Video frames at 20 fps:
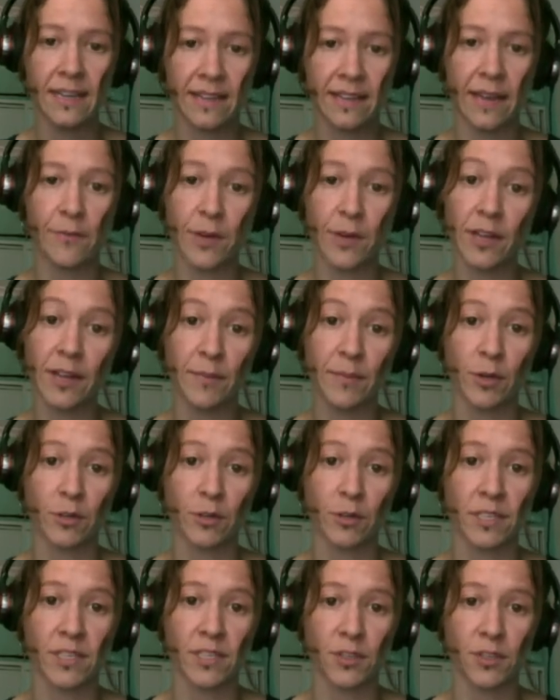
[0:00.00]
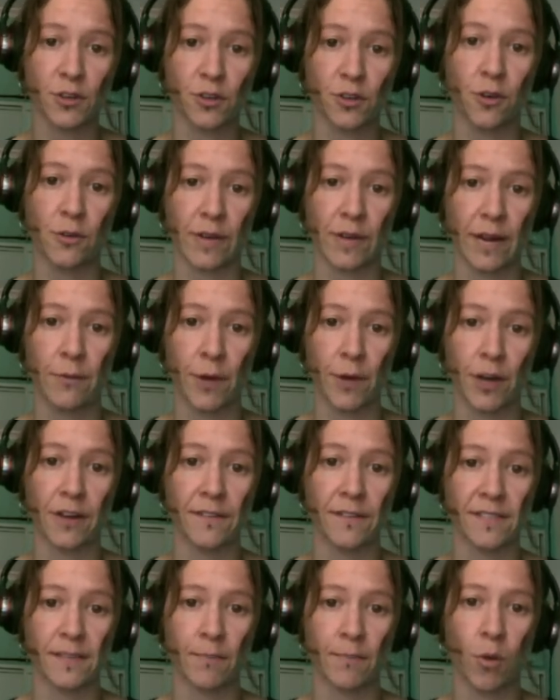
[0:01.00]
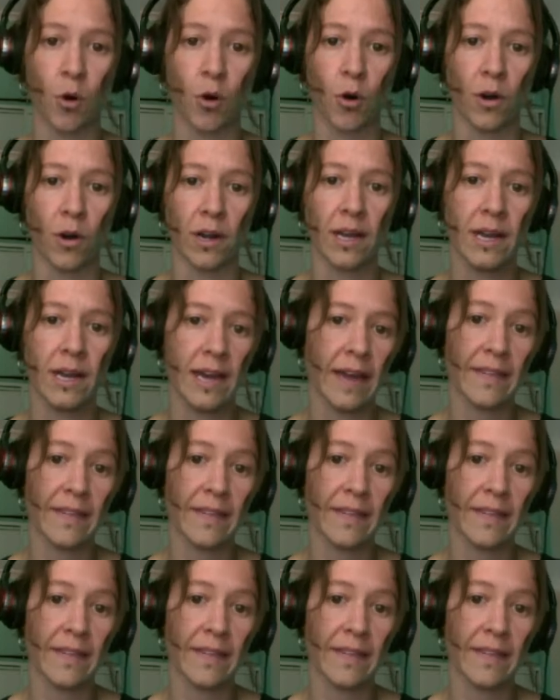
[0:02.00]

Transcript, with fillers: They really built a strong network of support,